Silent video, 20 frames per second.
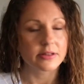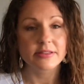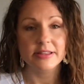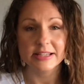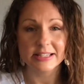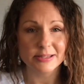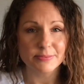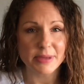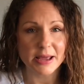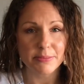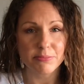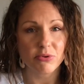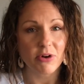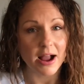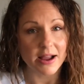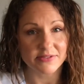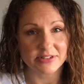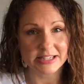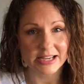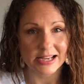This meant
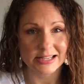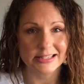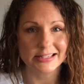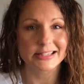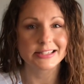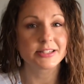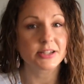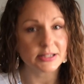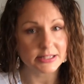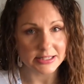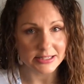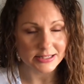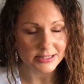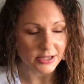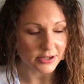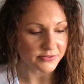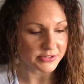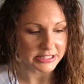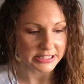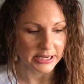privatizing dozens
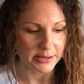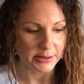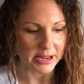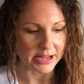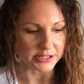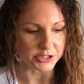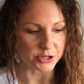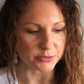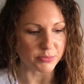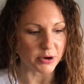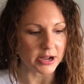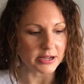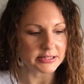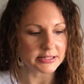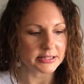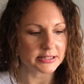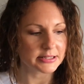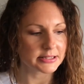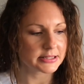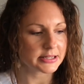of state
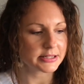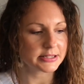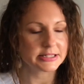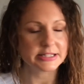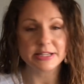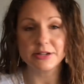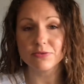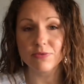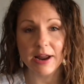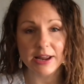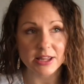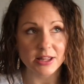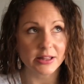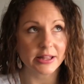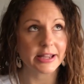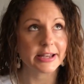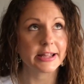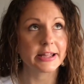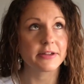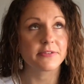enterprises,
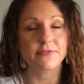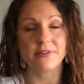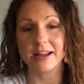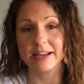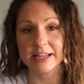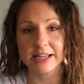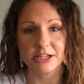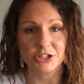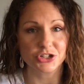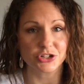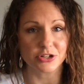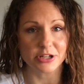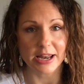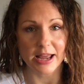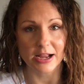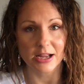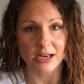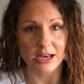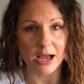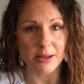deregulating financial and
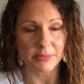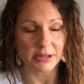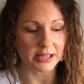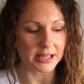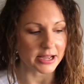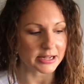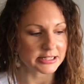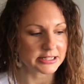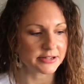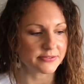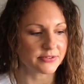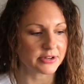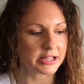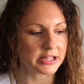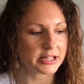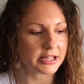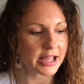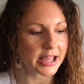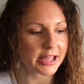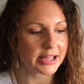economic
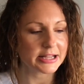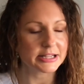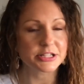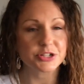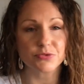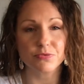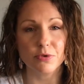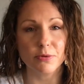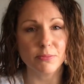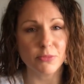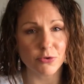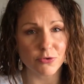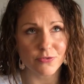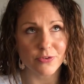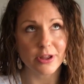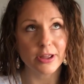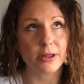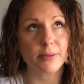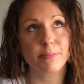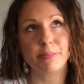activity, and
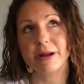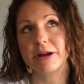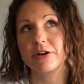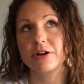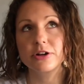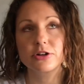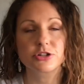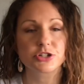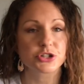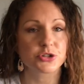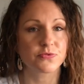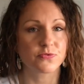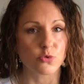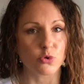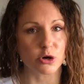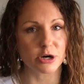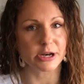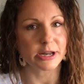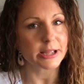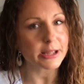removing barriers to
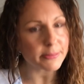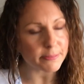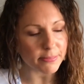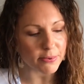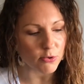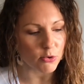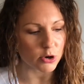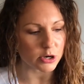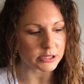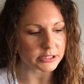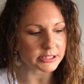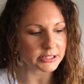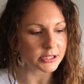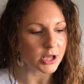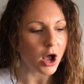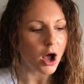foreign imports,